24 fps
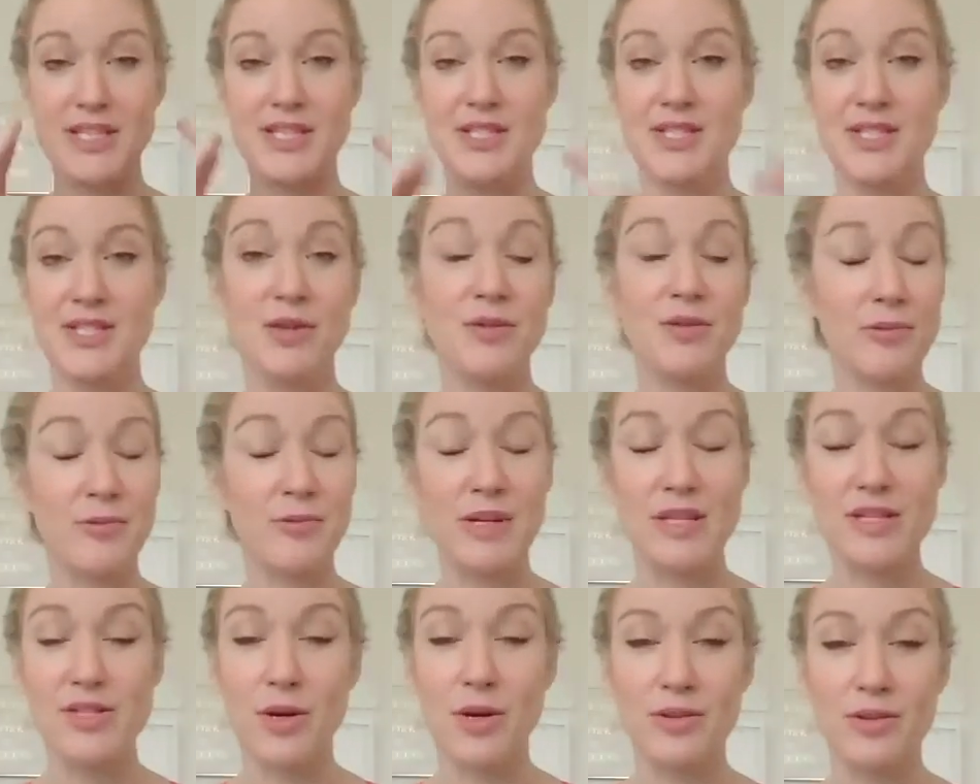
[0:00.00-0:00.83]
to do and
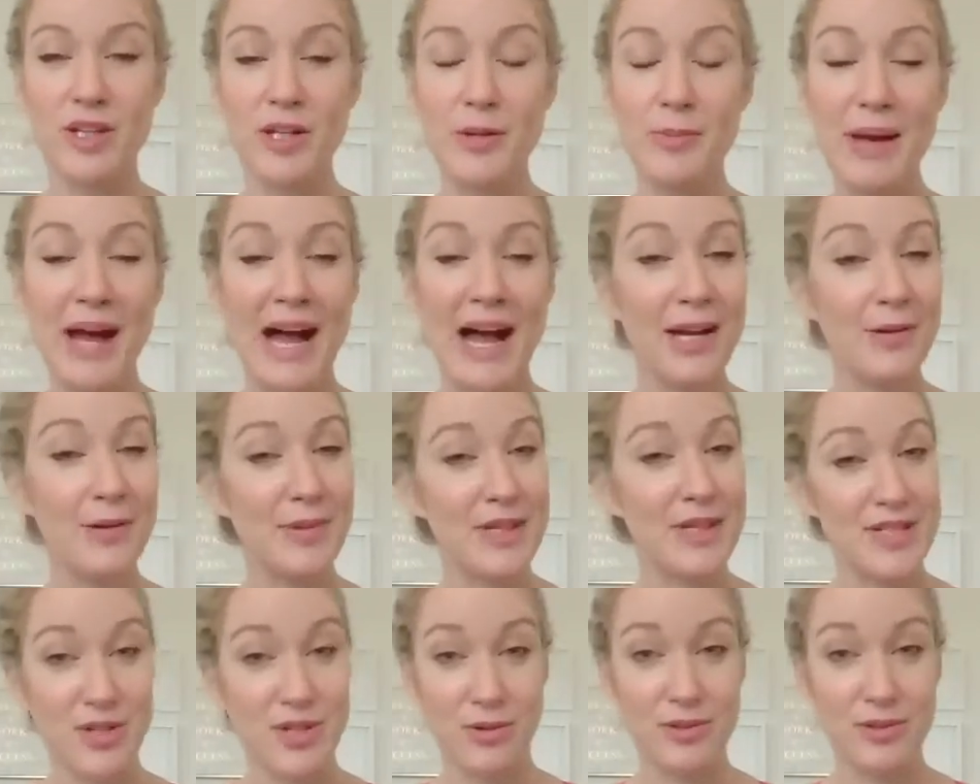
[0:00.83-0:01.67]
we don't look back and
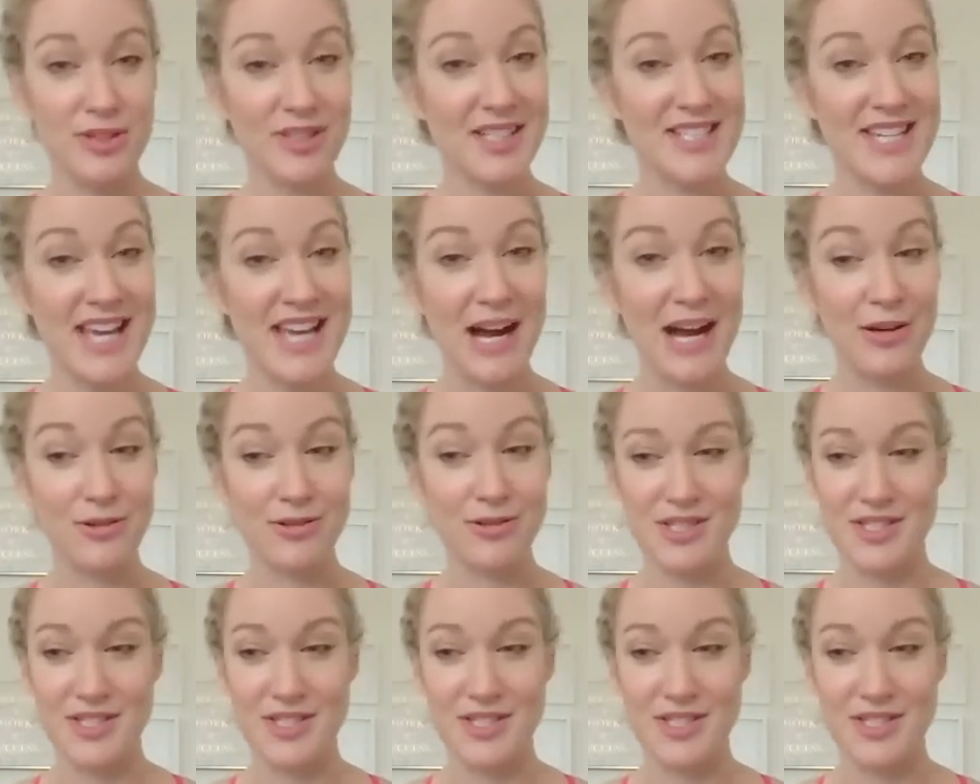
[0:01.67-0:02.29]
we don't look down,